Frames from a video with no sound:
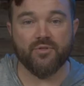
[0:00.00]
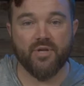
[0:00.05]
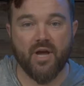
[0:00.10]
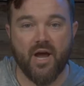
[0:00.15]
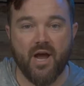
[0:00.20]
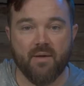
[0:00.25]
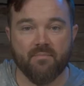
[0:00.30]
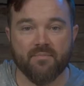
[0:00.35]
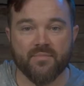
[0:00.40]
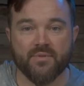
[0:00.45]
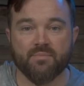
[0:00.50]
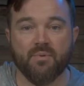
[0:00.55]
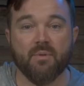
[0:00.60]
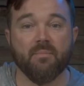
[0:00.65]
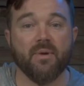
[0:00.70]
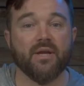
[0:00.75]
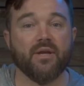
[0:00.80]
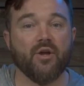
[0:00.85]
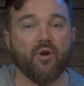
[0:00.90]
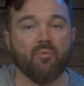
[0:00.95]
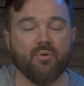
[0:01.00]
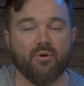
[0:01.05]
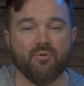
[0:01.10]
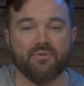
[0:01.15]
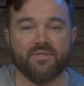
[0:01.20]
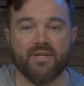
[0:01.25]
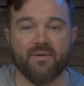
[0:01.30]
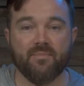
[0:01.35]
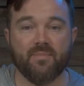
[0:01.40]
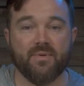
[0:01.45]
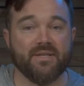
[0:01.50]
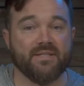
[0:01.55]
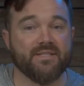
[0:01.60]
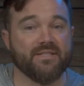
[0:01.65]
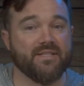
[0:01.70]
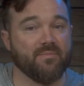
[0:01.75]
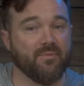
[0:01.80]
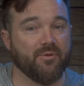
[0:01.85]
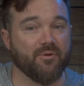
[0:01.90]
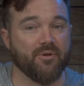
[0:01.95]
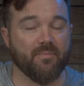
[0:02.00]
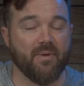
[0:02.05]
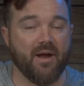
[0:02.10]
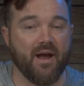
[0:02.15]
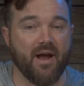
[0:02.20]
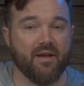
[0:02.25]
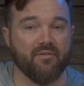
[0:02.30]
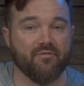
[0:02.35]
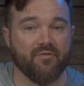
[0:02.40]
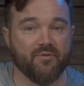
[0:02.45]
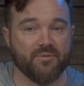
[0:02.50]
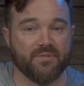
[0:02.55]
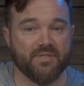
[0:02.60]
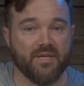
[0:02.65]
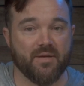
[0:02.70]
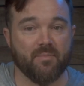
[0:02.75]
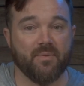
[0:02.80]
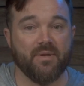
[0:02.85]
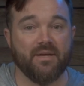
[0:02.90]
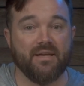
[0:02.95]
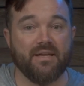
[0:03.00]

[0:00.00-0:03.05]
times, but my GoPro tip is similar to my iPhone tip,